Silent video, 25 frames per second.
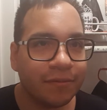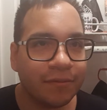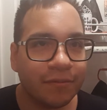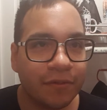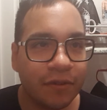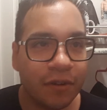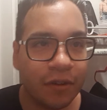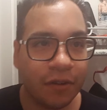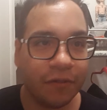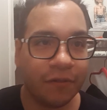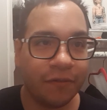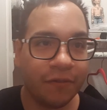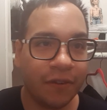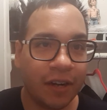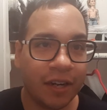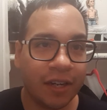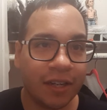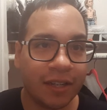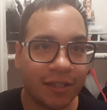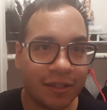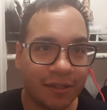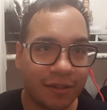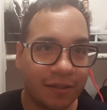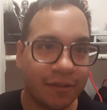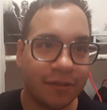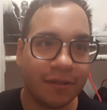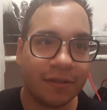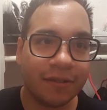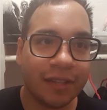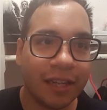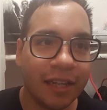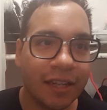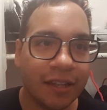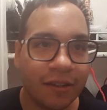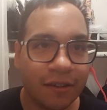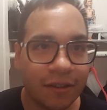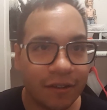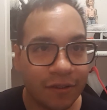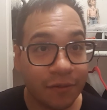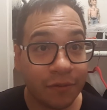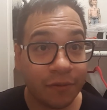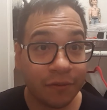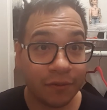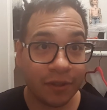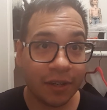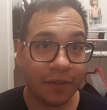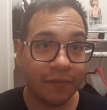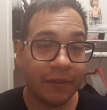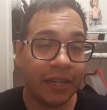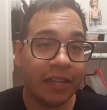or fox leather.
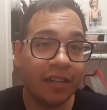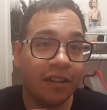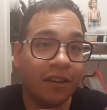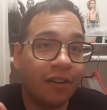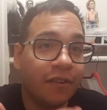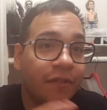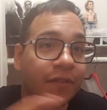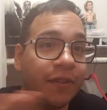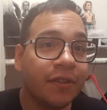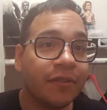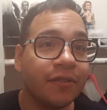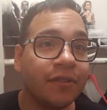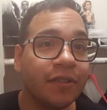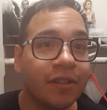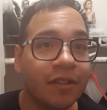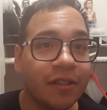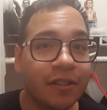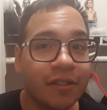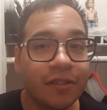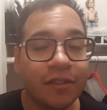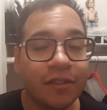I mean, all of those are good